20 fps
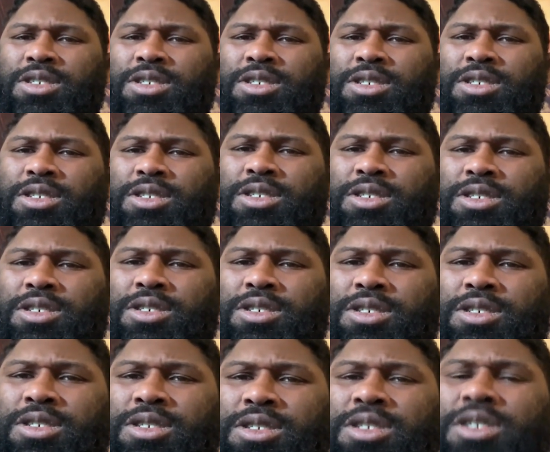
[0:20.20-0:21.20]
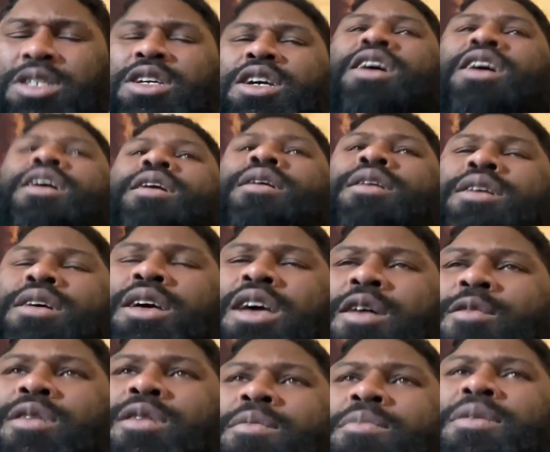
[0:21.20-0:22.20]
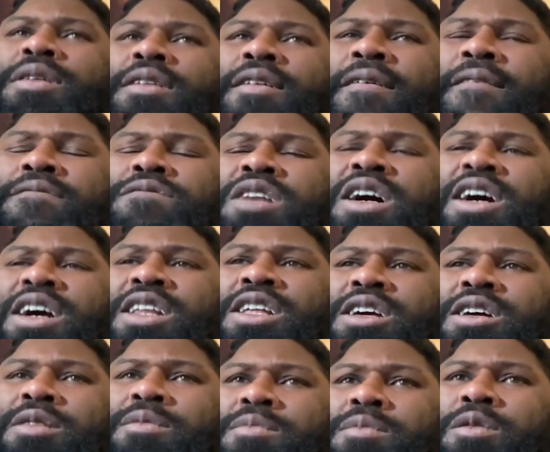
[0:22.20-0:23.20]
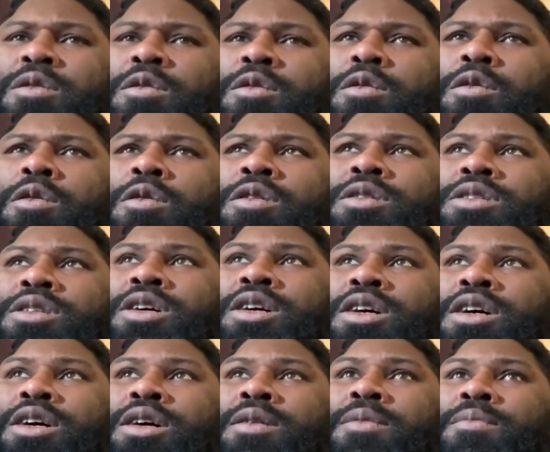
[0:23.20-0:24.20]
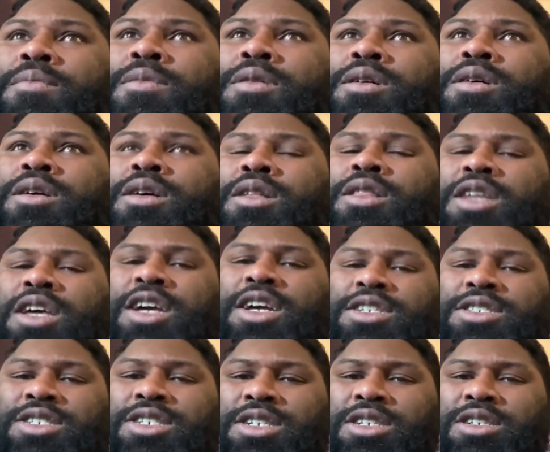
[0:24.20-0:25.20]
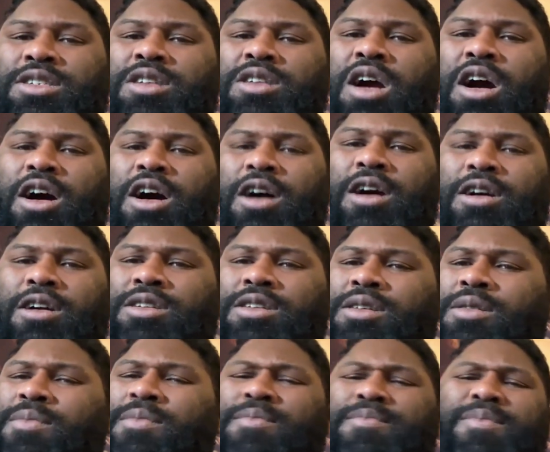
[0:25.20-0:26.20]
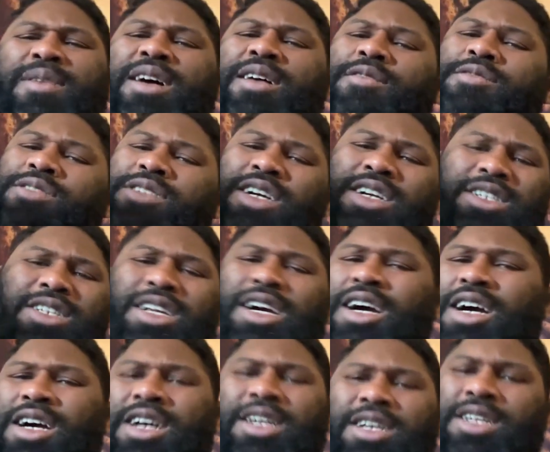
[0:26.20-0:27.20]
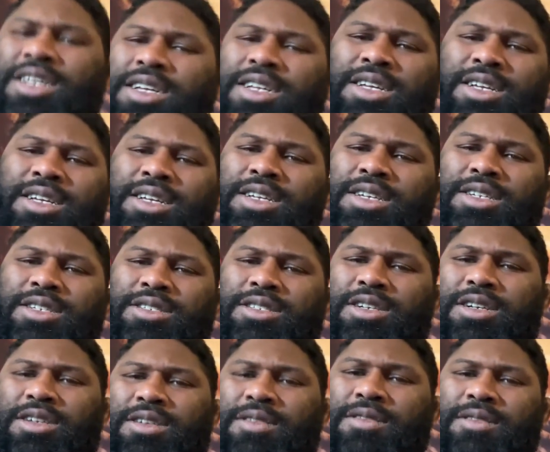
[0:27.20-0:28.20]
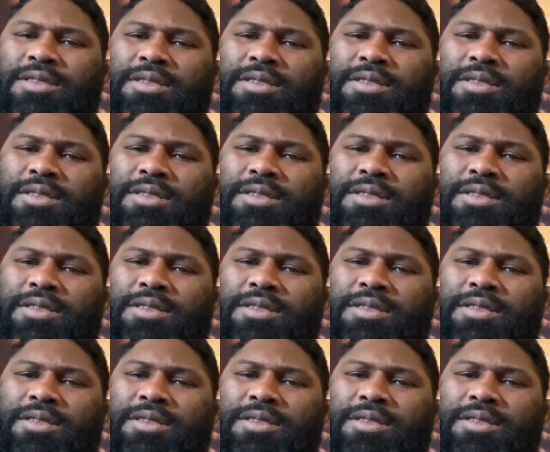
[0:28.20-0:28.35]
Pavlovich. Yeah, they wanted me to fight him on the um, the Izzy card, but I was like, nah. So.